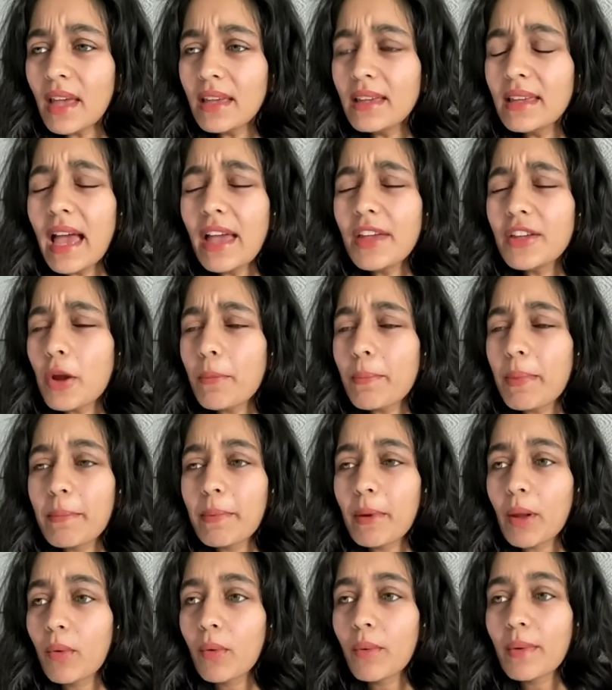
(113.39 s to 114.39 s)
yeah, you know,
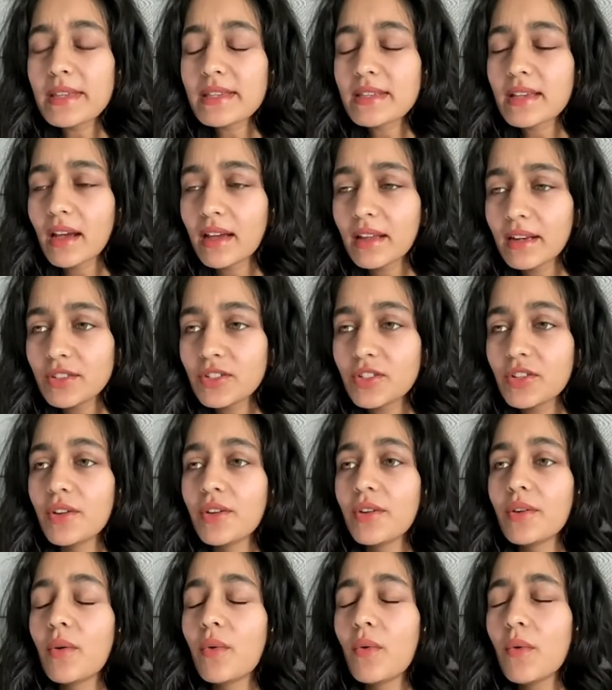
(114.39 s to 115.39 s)
people are always going to,